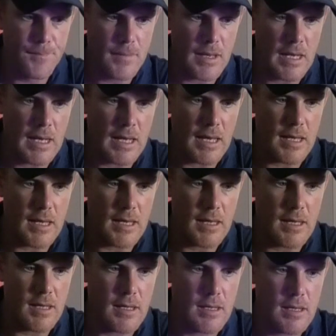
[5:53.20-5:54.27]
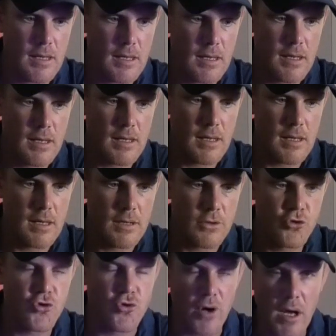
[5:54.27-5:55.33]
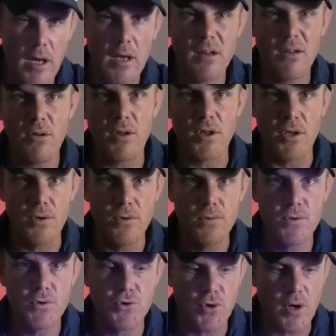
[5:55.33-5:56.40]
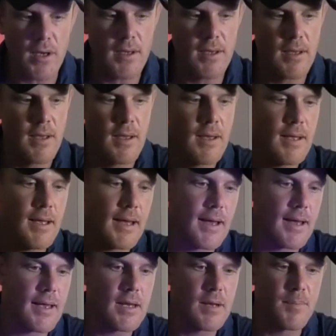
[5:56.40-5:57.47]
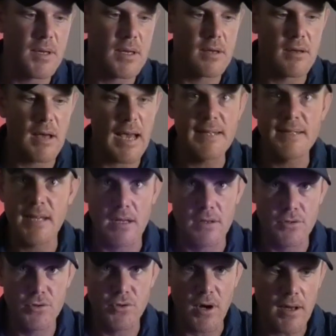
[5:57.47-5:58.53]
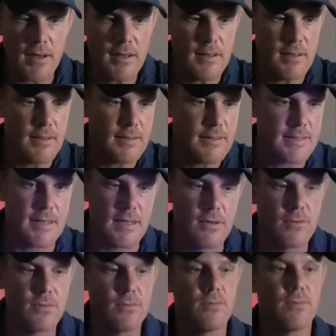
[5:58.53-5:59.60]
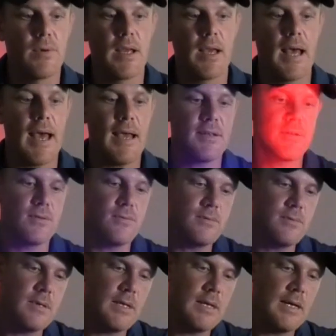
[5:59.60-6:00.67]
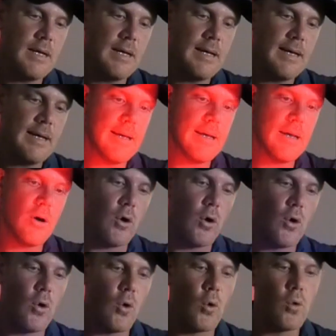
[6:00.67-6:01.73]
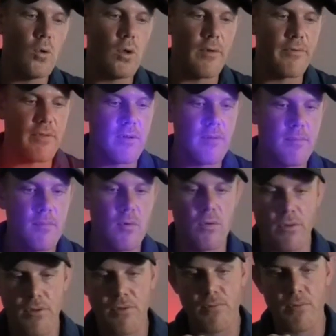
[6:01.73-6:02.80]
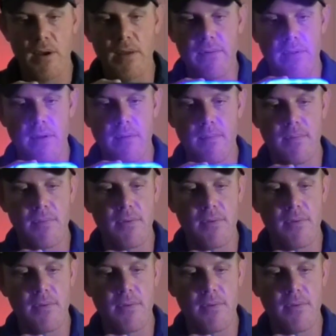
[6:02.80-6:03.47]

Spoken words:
in a truck, not a huge truck. It'd be an 8-ton truck, single rear axle. All of them, or 3 of them